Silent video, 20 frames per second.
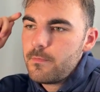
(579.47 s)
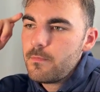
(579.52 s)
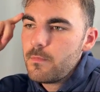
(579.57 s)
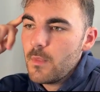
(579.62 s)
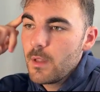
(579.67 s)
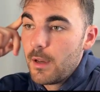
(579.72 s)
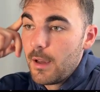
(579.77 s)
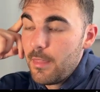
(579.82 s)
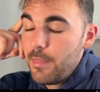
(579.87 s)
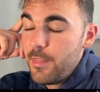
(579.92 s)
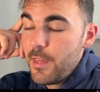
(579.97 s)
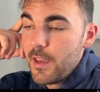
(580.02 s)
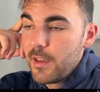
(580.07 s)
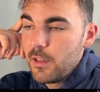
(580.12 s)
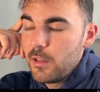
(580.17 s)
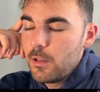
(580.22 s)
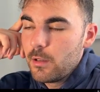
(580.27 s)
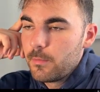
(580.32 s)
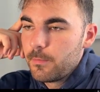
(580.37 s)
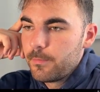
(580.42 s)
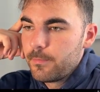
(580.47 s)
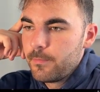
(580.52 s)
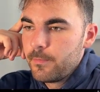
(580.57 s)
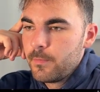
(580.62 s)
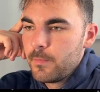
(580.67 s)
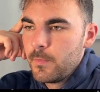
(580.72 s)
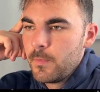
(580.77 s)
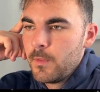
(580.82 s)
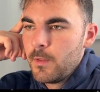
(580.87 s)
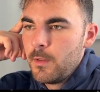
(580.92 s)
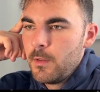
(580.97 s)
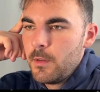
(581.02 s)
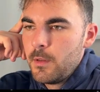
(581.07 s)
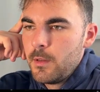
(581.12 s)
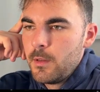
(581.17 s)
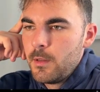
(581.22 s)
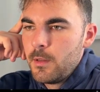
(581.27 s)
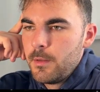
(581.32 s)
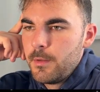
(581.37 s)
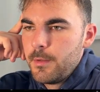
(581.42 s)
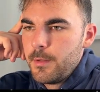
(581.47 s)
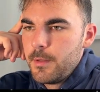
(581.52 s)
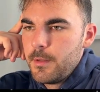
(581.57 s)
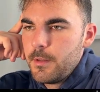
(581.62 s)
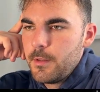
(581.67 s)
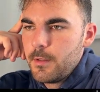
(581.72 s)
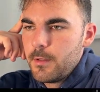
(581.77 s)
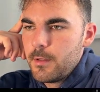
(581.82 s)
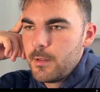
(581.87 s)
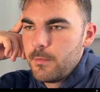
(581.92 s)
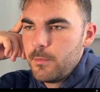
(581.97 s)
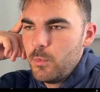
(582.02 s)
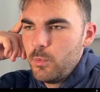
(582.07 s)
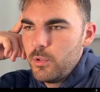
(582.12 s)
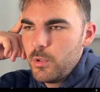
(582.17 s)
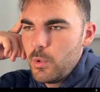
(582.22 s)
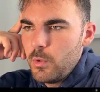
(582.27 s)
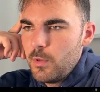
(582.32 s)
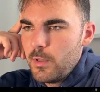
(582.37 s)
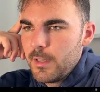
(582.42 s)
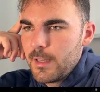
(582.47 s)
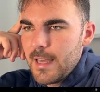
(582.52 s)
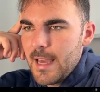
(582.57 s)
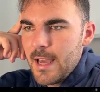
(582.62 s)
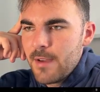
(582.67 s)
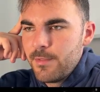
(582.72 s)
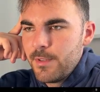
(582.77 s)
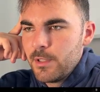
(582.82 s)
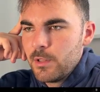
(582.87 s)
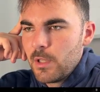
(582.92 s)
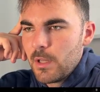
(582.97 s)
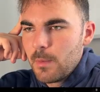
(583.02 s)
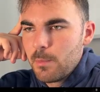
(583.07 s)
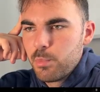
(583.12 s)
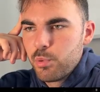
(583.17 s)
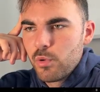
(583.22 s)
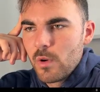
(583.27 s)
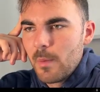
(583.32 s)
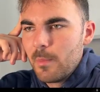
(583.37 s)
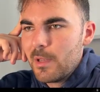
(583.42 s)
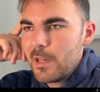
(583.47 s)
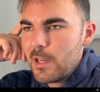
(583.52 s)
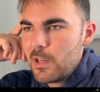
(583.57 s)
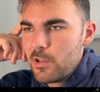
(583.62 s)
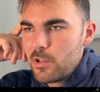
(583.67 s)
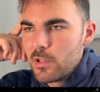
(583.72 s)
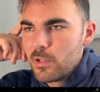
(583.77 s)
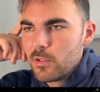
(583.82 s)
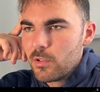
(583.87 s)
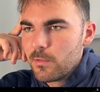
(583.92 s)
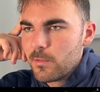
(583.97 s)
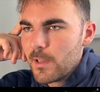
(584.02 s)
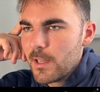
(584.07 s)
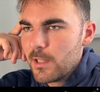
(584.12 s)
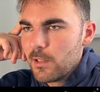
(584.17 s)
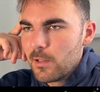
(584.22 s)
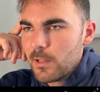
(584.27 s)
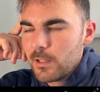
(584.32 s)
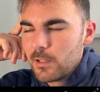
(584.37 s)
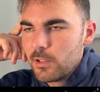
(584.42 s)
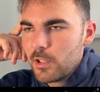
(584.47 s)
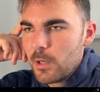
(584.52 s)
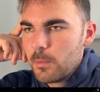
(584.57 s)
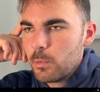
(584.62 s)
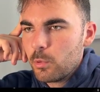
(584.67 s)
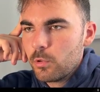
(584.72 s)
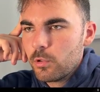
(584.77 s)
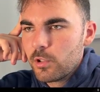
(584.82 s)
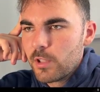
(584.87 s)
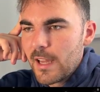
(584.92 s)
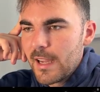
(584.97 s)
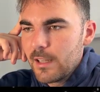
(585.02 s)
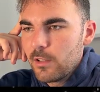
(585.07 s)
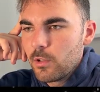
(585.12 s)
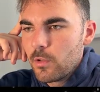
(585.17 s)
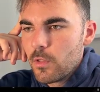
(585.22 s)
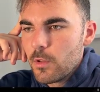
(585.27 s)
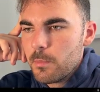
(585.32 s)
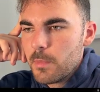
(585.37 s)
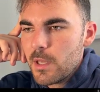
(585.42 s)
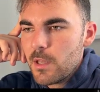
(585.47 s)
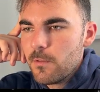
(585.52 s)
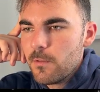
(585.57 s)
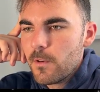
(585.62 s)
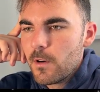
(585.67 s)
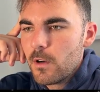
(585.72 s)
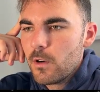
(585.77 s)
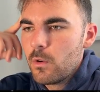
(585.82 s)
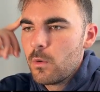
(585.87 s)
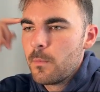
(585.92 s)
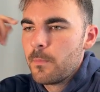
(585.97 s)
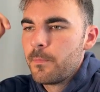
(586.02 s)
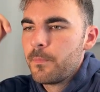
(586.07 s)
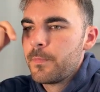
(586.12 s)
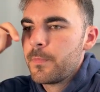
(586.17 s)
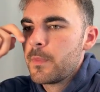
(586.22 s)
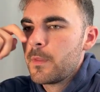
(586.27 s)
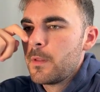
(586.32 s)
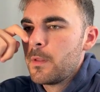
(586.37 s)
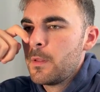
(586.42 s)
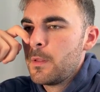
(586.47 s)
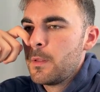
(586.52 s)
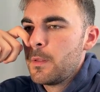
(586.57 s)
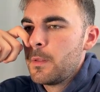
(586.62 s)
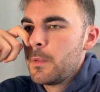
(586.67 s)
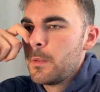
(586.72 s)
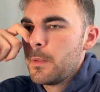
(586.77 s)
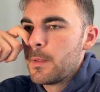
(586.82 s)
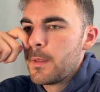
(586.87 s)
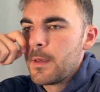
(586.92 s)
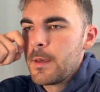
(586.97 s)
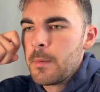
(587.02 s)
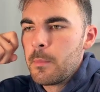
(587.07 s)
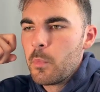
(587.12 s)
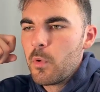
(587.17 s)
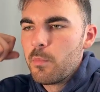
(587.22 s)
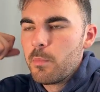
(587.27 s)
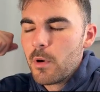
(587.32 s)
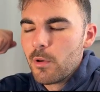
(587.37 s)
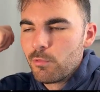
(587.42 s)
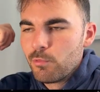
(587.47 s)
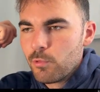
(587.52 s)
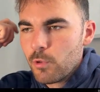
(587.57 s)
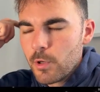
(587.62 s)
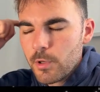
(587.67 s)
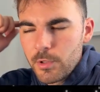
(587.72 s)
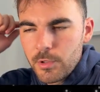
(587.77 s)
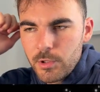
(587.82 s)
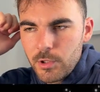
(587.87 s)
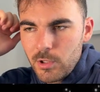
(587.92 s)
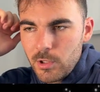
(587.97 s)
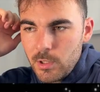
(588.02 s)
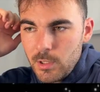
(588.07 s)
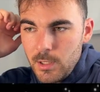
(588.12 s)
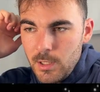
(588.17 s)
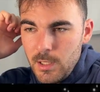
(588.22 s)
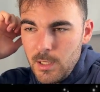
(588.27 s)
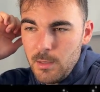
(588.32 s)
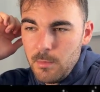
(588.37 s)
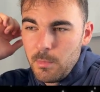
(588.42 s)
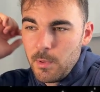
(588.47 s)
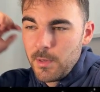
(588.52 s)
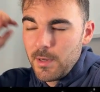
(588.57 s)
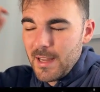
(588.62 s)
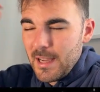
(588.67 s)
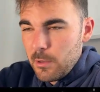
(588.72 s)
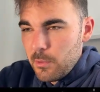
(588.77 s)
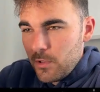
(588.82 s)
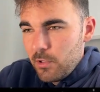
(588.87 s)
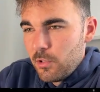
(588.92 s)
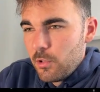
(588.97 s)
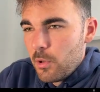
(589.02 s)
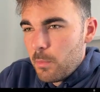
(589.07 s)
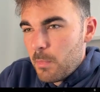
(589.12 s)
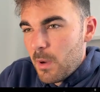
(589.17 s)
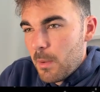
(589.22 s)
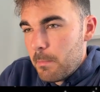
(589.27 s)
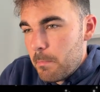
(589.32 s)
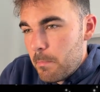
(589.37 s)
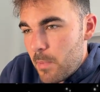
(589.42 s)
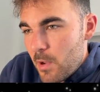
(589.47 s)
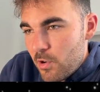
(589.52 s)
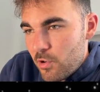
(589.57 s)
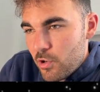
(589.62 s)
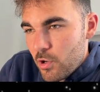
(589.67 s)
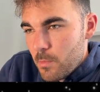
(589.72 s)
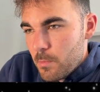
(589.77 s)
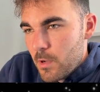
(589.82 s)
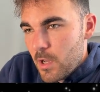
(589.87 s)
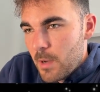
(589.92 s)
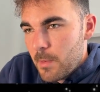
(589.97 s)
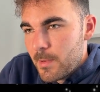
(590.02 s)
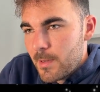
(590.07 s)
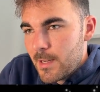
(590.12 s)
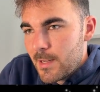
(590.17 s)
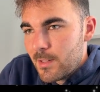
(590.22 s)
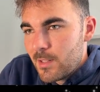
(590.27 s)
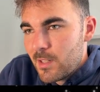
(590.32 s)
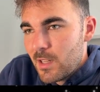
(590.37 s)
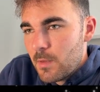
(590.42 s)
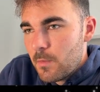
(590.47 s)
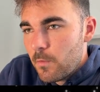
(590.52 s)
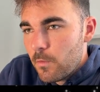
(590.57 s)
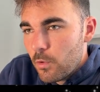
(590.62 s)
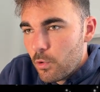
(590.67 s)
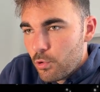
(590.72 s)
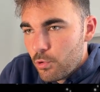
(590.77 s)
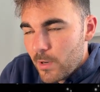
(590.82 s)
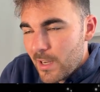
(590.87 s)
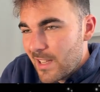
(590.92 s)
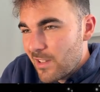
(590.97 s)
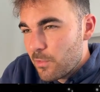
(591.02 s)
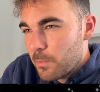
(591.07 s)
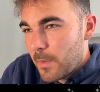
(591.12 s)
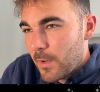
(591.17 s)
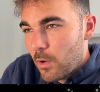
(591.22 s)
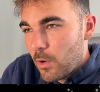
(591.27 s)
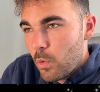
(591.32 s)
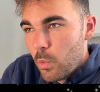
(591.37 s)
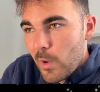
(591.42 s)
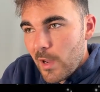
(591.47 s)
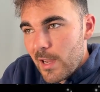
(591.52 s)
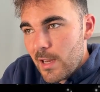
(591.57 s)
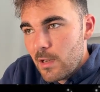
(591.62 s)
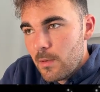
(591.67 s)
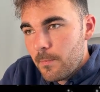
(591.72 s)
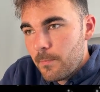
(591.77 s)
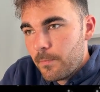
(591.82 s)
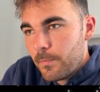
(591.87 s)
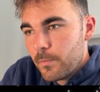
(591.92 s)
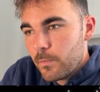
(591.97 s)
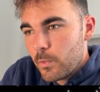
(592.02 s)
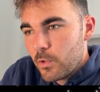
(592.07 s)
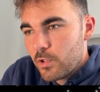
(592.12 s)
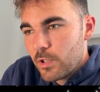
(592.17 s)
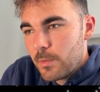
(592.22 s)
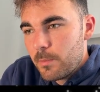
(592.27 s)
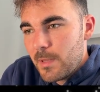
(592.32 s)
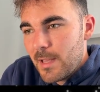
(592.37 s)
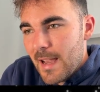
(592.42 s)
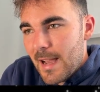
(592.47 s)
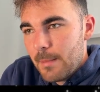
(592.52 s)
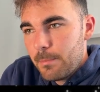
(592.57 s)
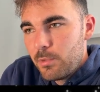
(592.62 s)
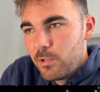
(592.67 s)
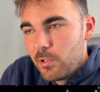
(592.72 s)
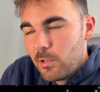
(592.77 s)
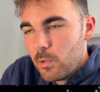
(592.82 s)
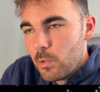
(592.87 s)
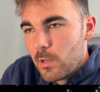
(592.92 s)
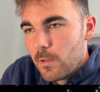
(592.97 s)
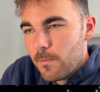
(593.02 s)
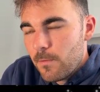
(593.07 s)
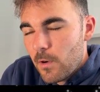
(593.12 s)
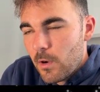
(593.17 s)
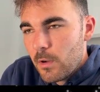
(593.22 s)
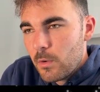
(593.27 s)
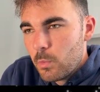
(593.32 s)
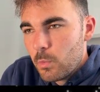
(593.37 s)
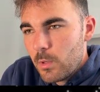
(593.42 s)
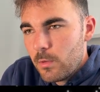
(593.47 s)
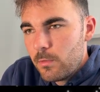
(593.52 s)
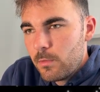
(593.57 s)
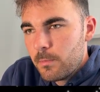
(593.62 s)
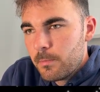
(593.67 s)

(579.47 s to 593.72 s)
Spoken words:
I think. I'm also like having like premonitions of getting like double stacked on the b file with my rooks. But now it's not my bishop coming in to infiltrate, it's my queen, which I'd be absolutely fine with.